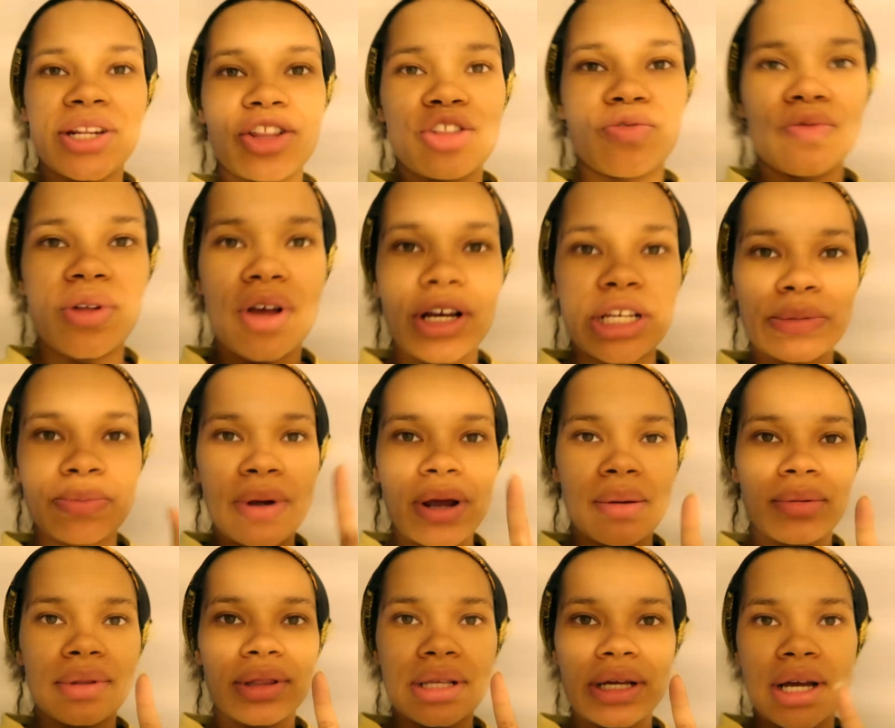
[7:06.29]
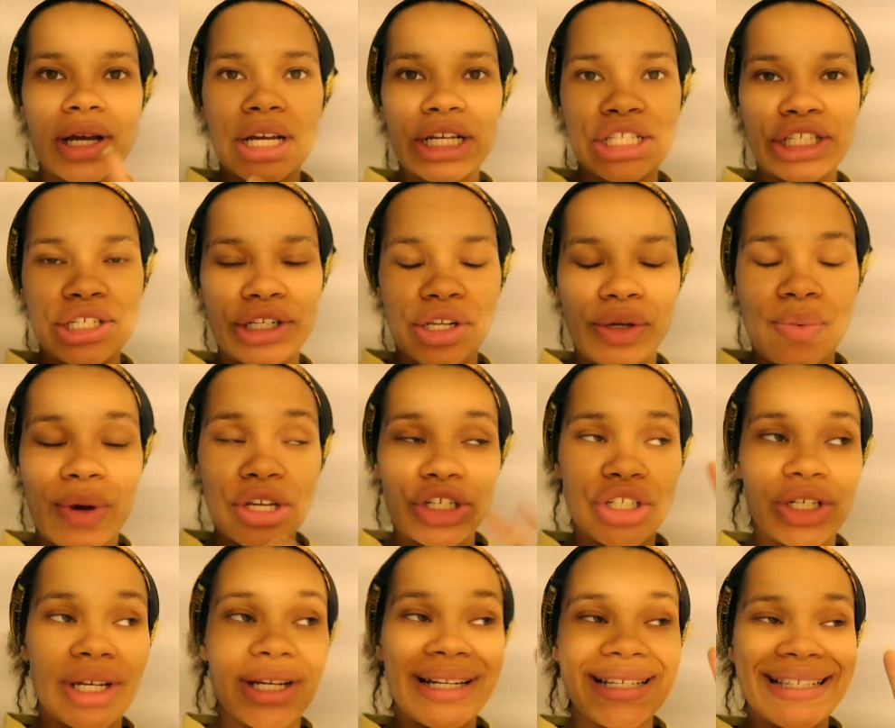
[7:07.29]
another vlog, it's probably a
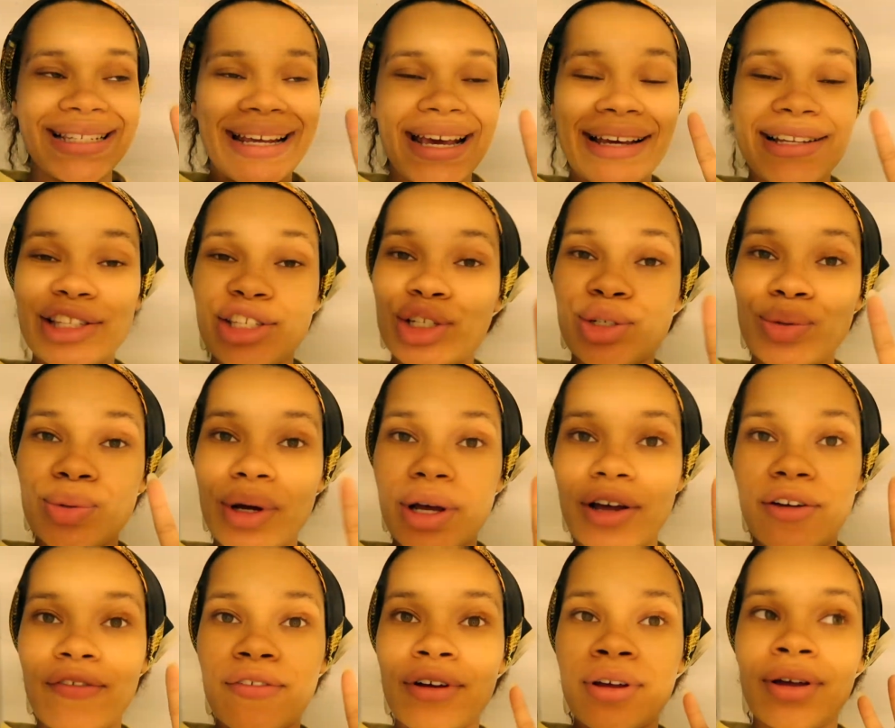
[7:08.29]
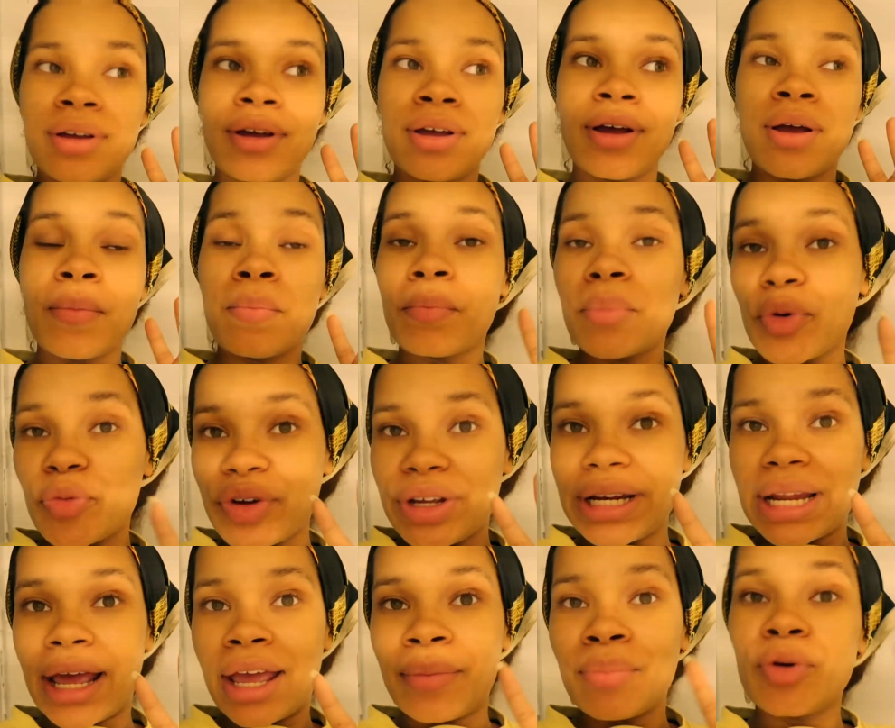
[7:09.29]
continuation. It is day two of moving
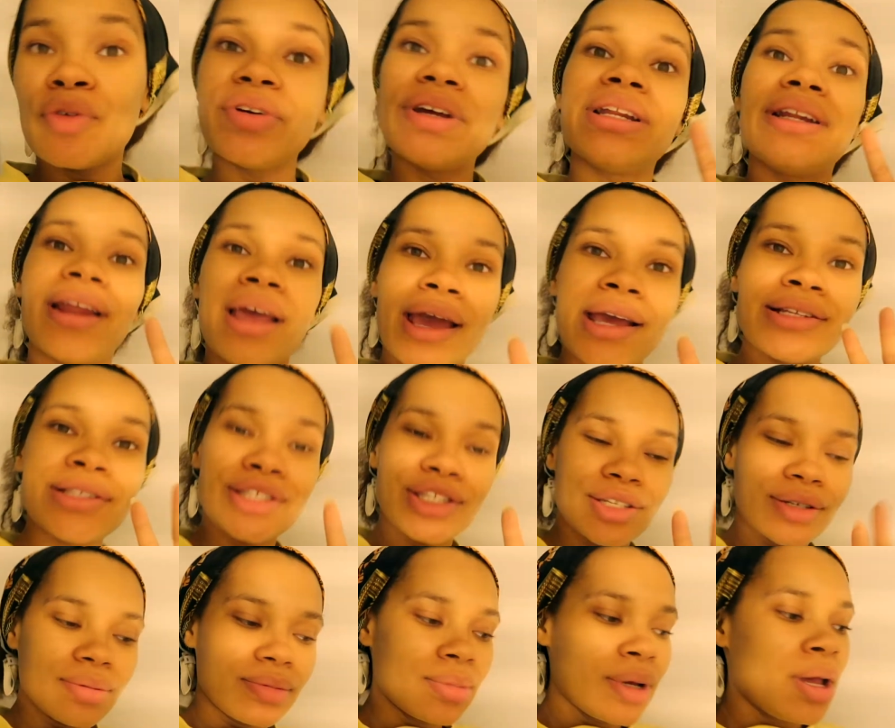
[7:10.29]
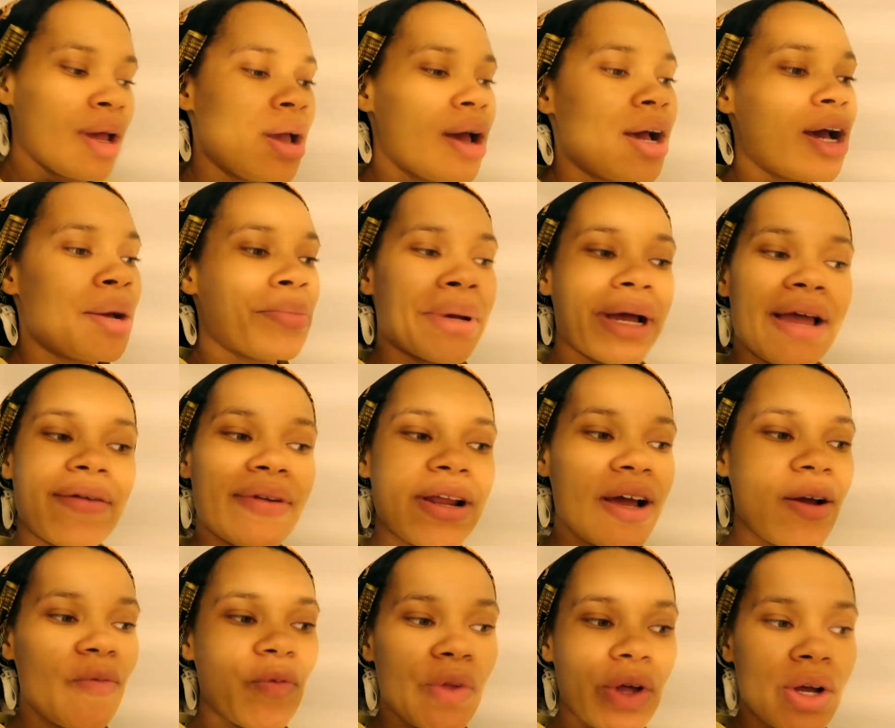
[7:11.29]
day two. I have
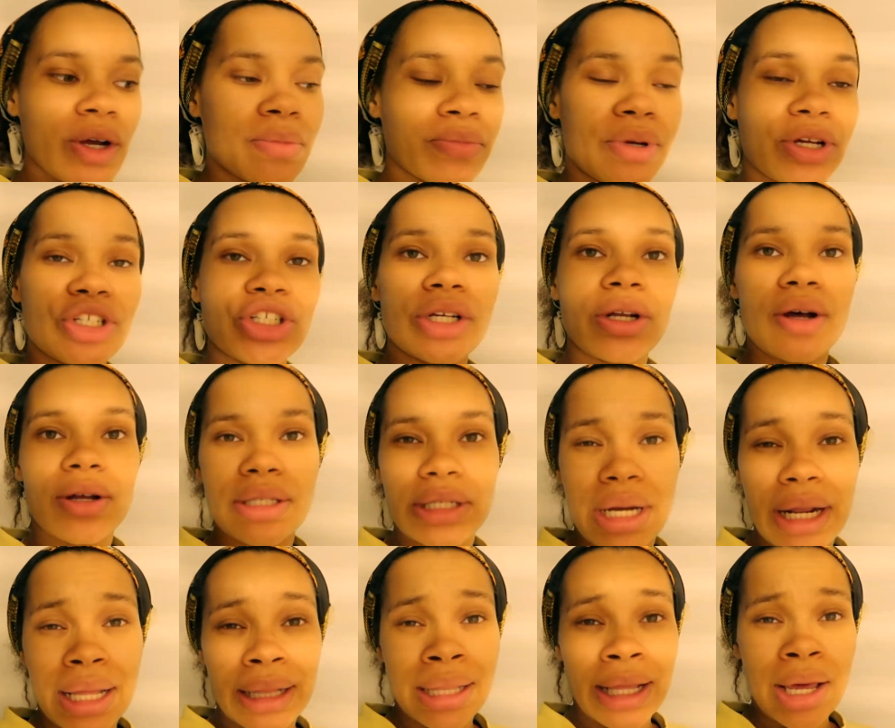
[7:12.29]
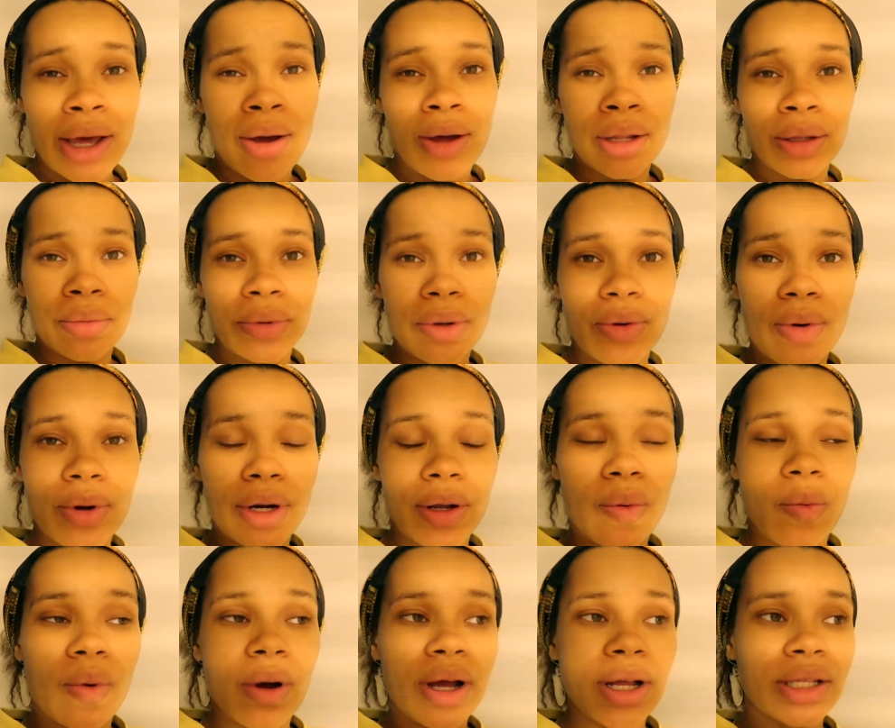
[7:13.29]
not vlogged much at all today. I think I only
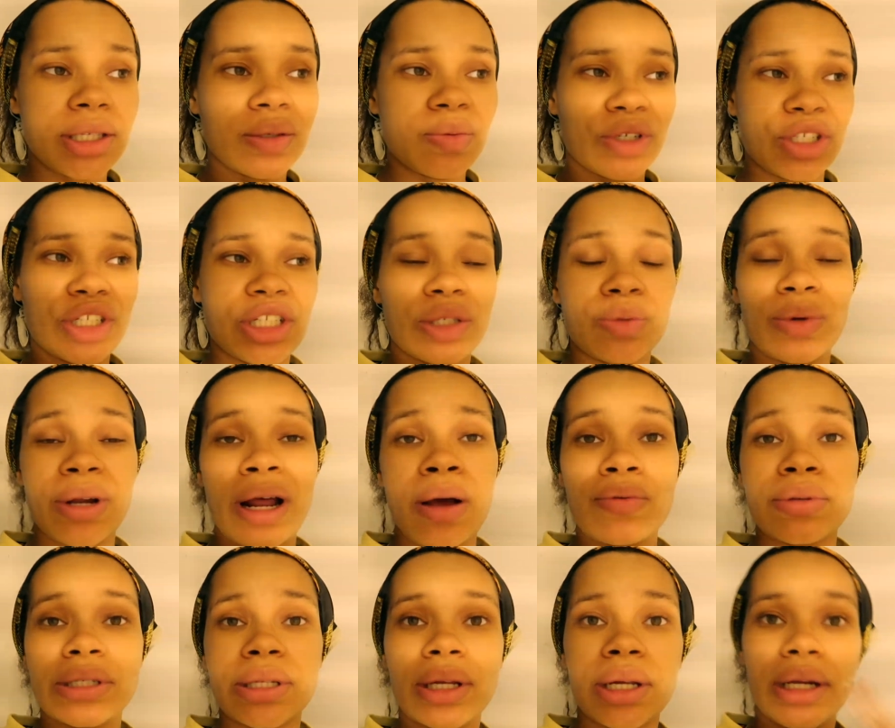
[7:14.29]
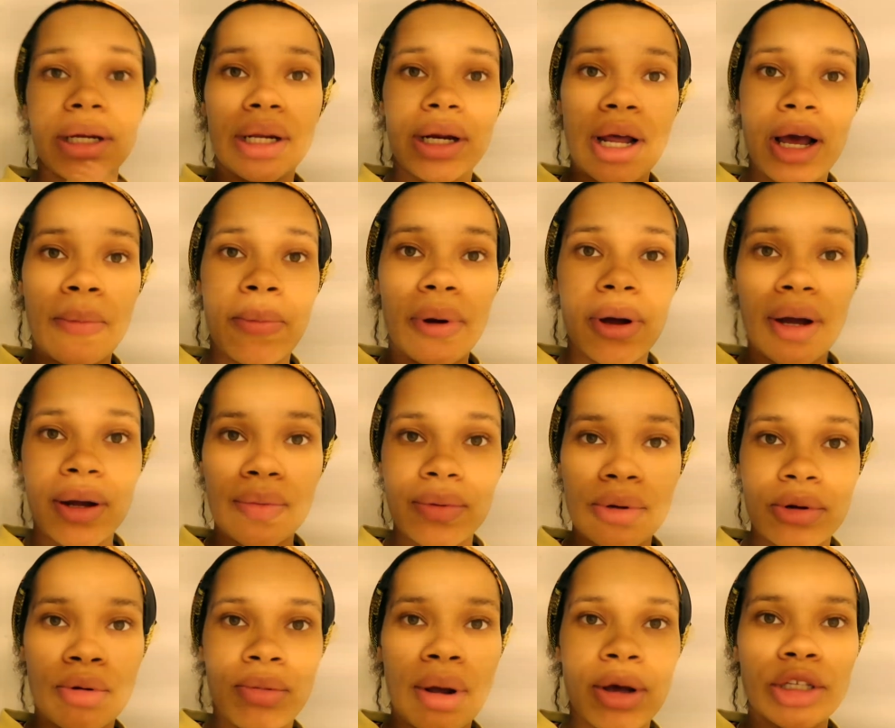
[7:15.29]
recorded once, which is when I was cleaning up our
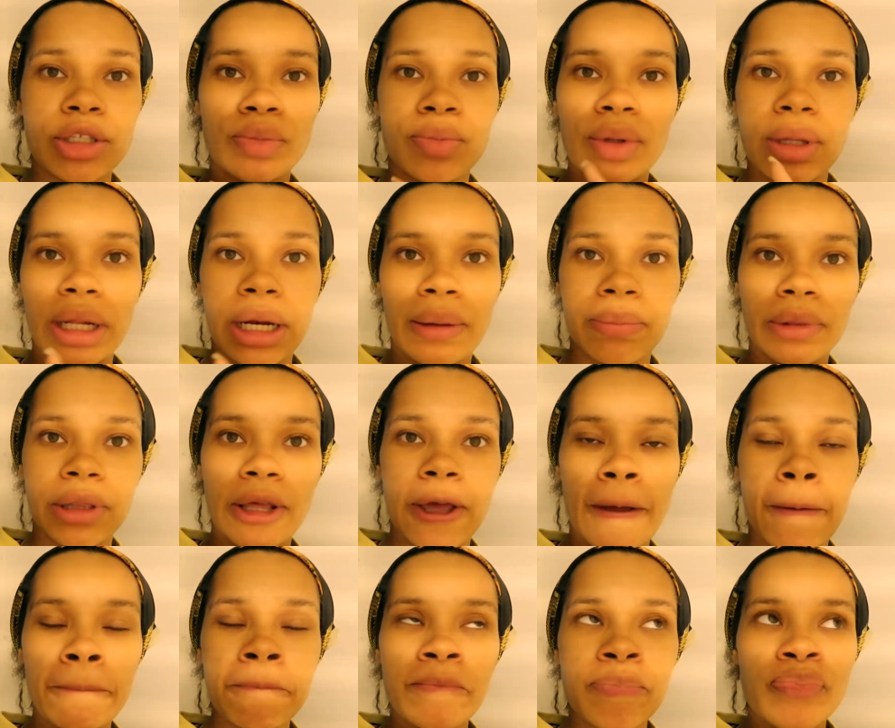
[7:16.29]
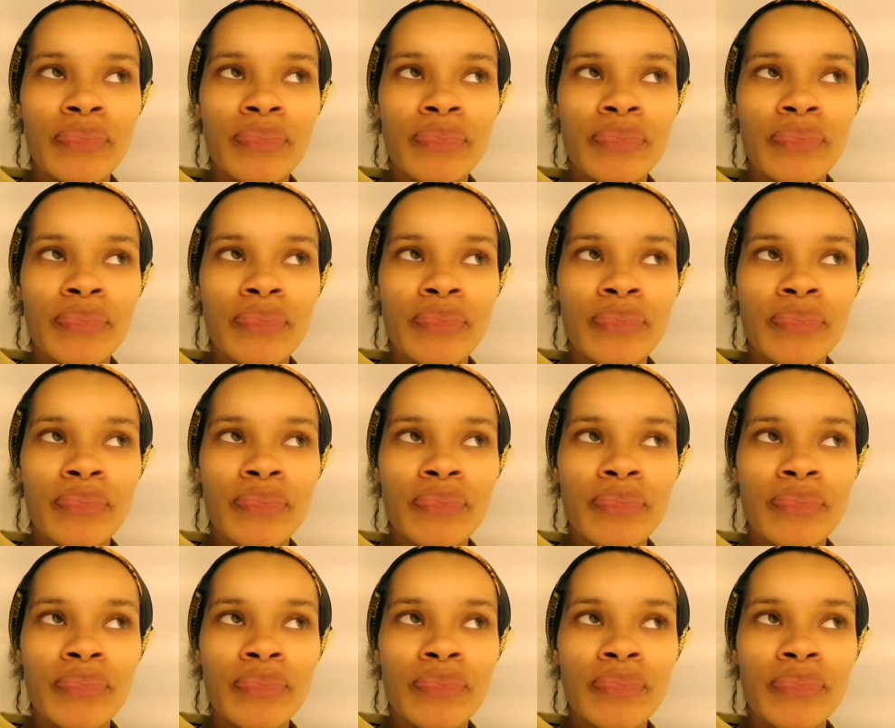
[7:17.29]
room while I was pulling up the